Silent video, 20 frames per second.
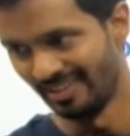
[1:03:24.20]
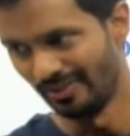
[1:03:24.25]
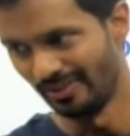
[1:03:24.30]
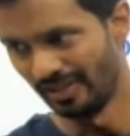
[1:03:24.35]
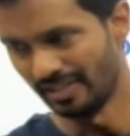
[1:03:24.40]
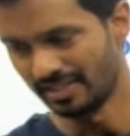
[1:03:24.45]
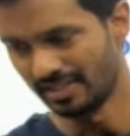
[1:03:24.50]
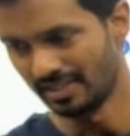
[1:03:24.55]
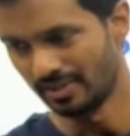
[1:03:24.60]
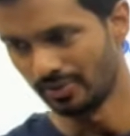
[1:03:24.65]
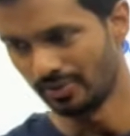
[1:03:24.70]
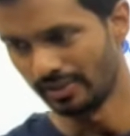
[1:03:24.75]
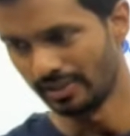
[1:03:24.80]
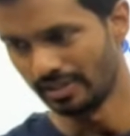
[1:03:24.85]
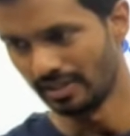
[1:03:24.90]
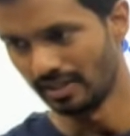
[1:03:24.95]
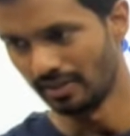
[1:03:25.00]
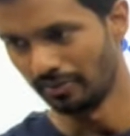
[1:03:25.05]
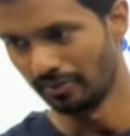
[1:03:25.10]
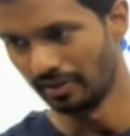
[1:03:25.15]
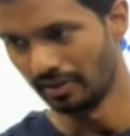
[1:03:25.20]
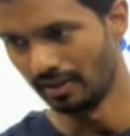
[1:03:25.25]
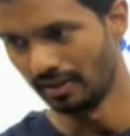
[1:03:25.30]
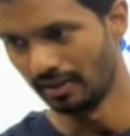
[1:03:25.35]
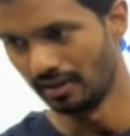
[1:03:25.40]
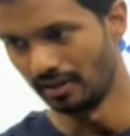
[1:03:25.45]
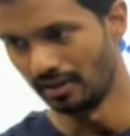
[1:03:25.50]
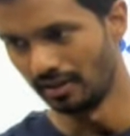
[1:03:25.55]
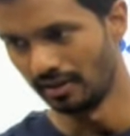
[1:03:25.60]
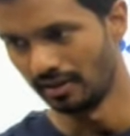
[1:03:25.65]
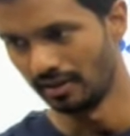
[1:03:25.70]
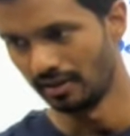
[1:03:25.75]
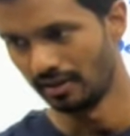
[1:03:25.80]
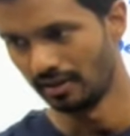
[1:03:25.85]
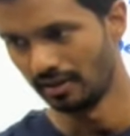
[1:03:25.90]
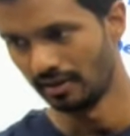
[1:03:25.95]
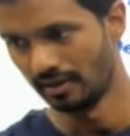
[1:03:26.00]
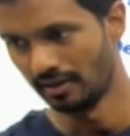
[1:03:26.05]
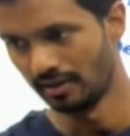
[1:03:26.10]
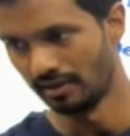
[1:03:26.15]
You asked this question during the
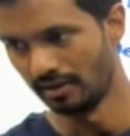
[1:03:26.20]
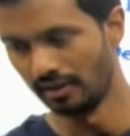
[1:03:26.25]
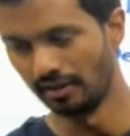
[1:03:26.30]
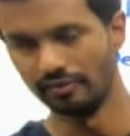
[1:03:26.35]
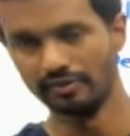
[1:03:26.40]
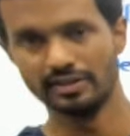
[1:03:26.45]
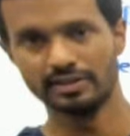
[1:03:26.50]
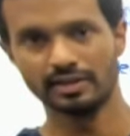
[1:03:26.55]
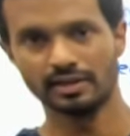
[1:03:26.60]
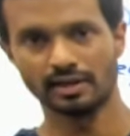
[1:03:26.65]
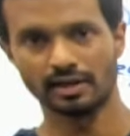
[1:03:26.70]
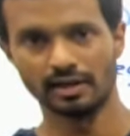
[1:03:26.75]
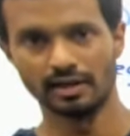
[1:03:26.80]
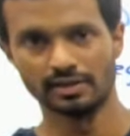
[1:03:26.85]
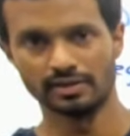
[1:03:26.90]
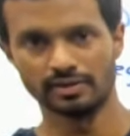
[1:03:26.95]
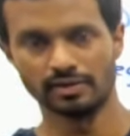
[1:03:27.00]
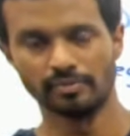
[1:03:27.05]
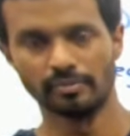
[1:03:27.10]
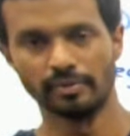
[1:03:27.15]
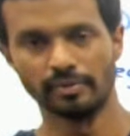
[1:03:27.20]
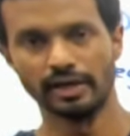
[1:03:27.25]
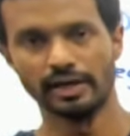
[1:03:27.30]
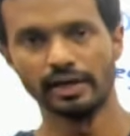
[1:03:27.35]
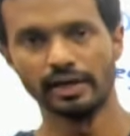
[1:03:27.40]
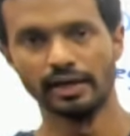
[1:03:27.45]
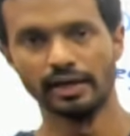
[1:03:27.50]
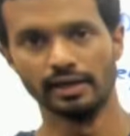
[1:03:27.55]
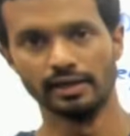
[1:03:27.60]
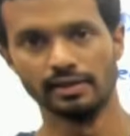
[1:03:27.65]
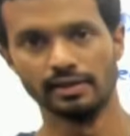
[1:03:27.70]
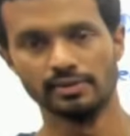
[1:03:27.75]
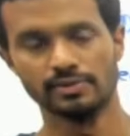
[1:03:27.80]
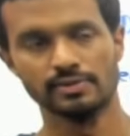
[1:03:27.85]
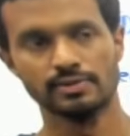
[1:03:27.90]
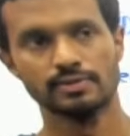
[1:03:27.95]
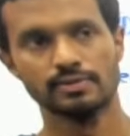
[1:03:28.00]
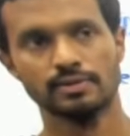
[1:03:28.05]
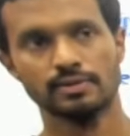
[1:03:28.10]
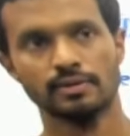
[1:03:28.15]
revision class on Monday, I
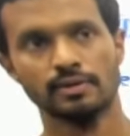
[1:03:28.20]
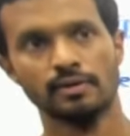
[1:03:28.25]
guess.